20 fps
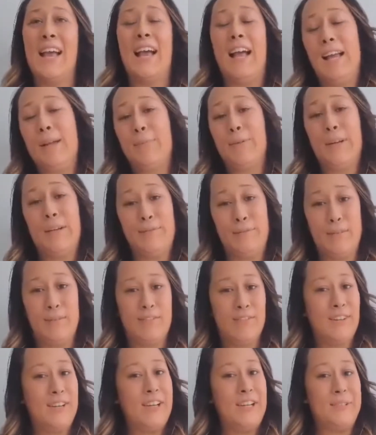I'm grateful
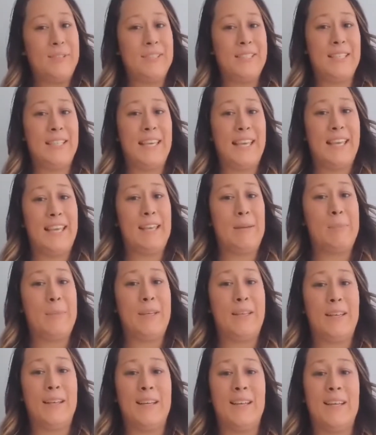for AOTK
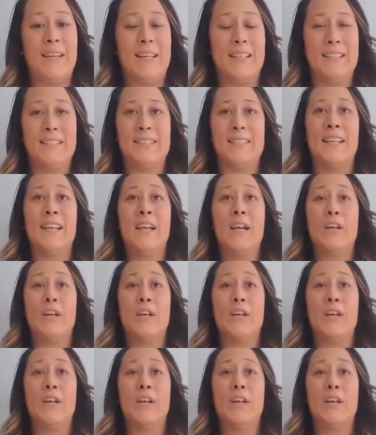because